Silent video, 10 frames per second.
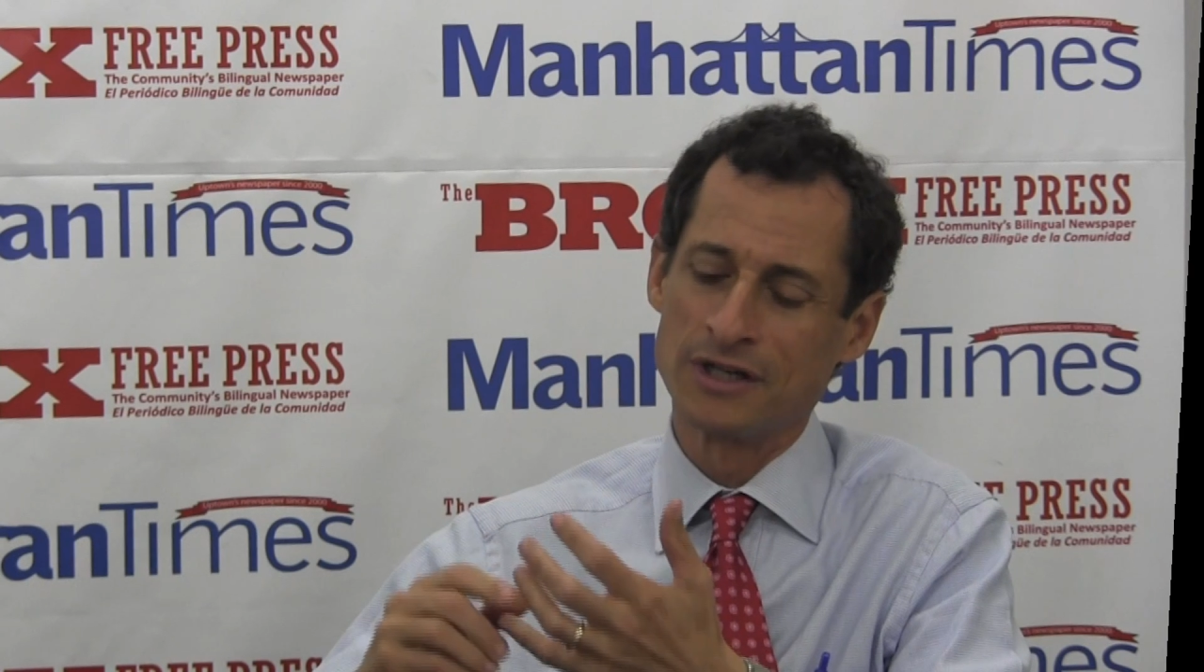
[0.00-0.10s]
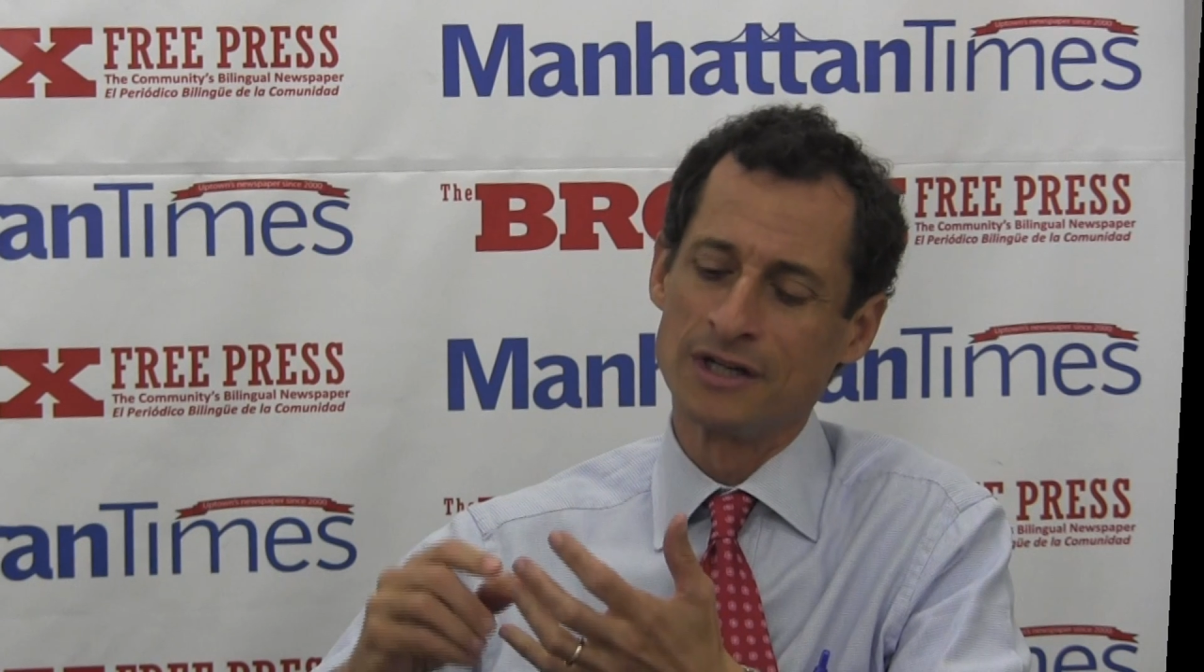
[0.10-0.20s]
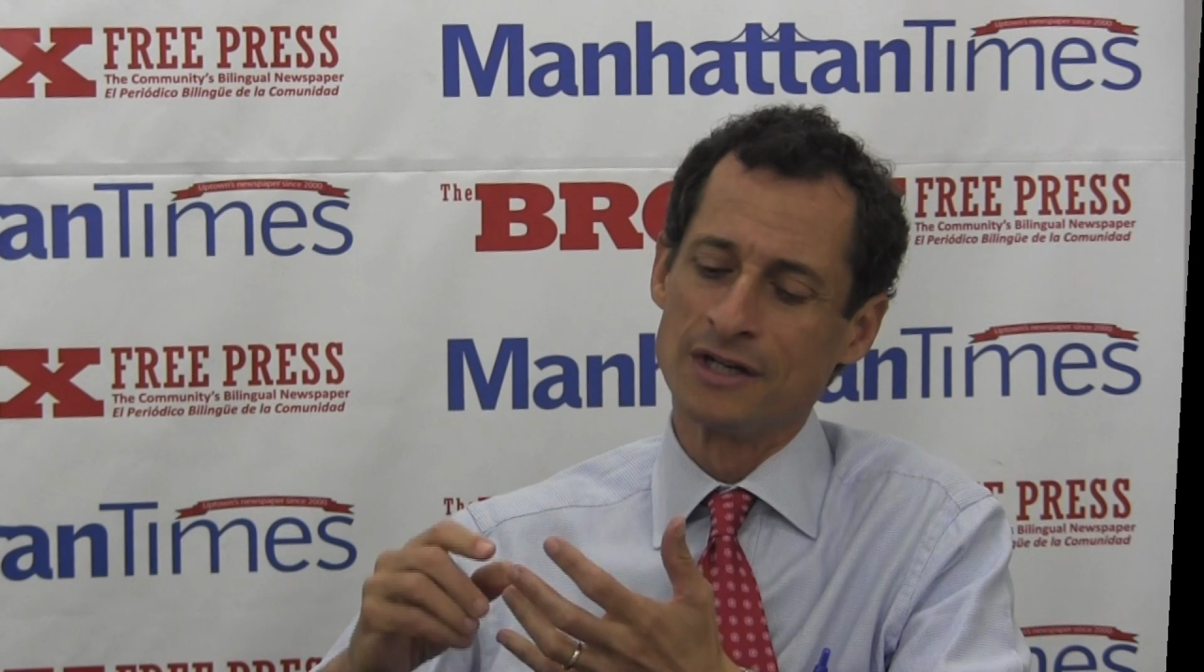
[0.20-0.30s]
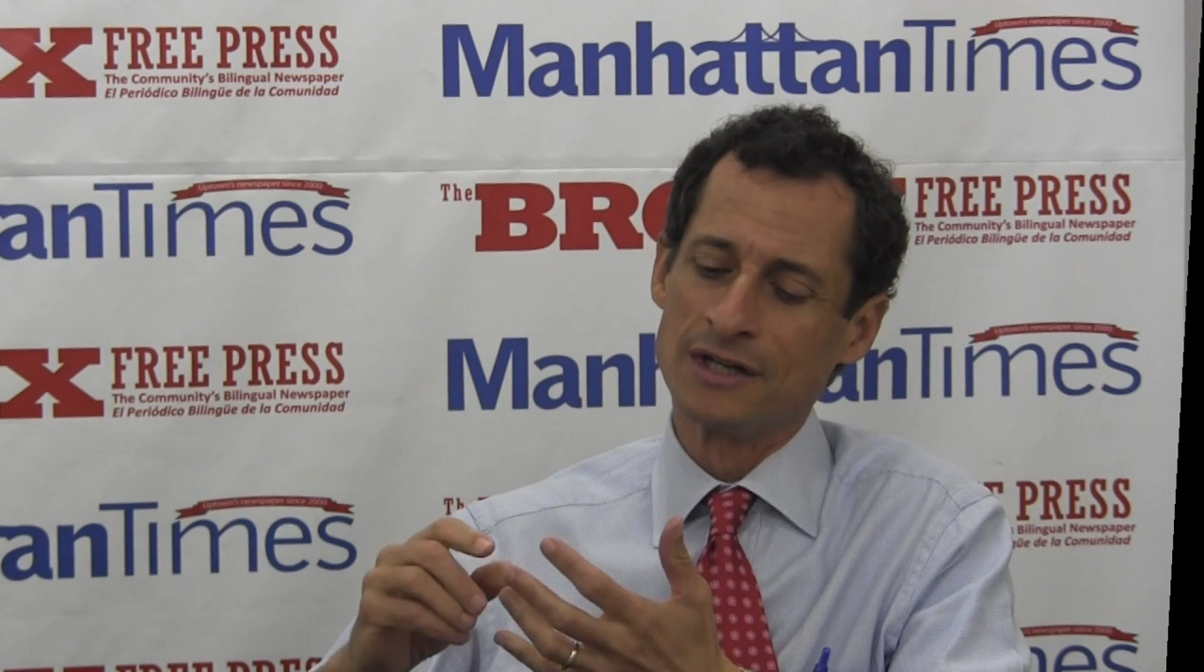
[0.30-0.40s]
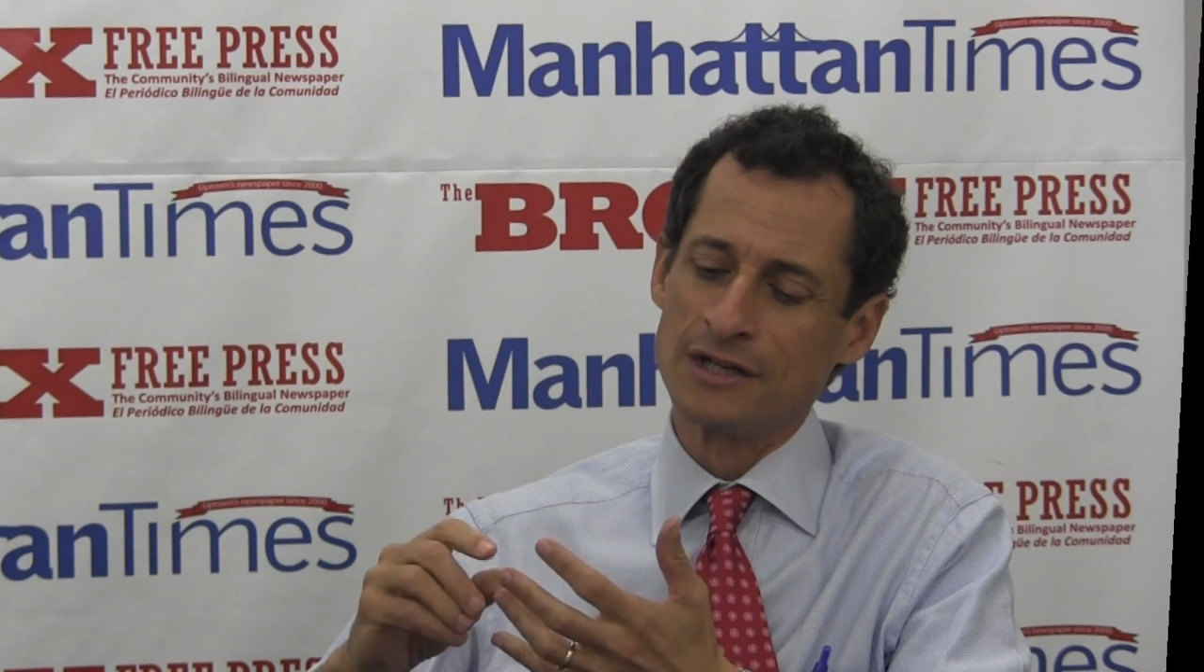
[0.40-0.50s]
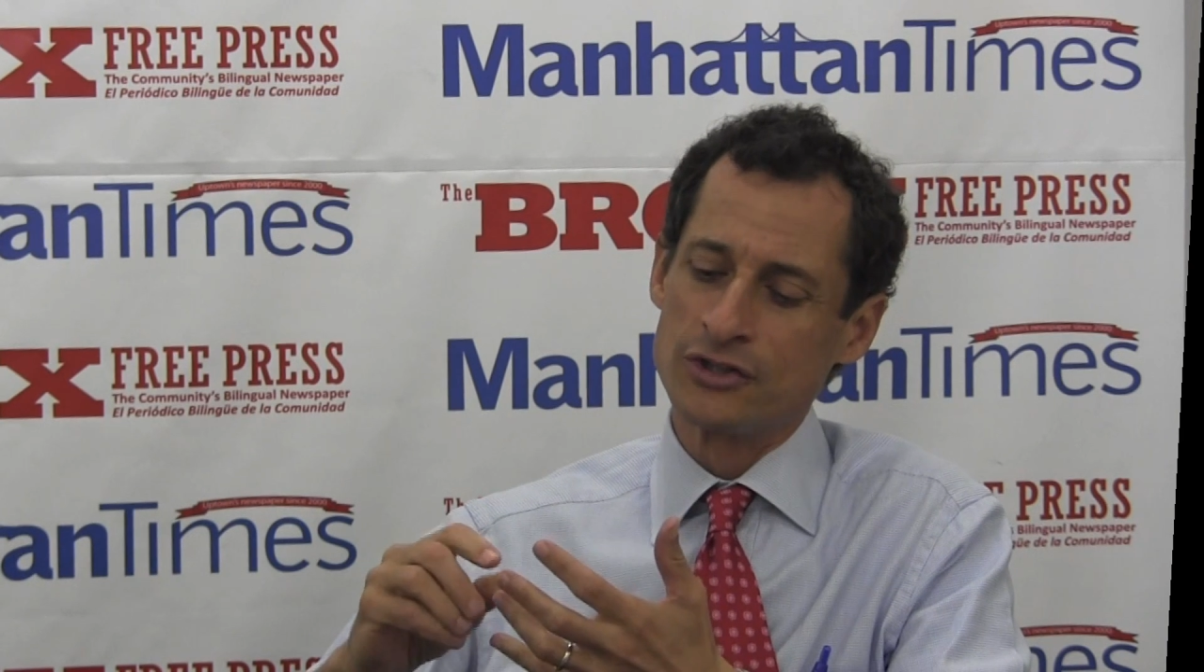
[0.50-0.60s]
Mm-hmm.